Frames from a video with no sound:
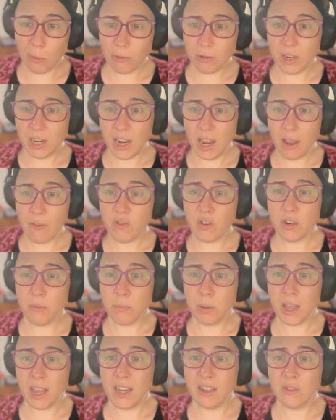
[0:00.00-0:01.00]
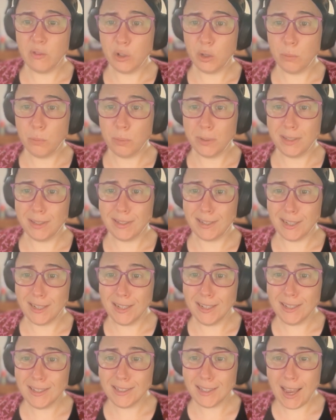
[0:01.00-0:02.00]
already have in place for your
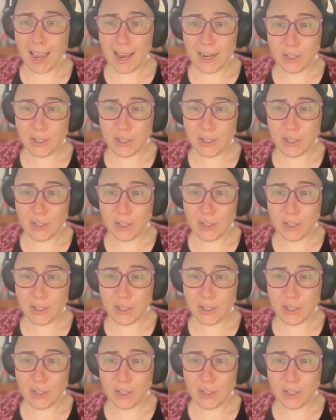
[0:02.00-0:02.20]
business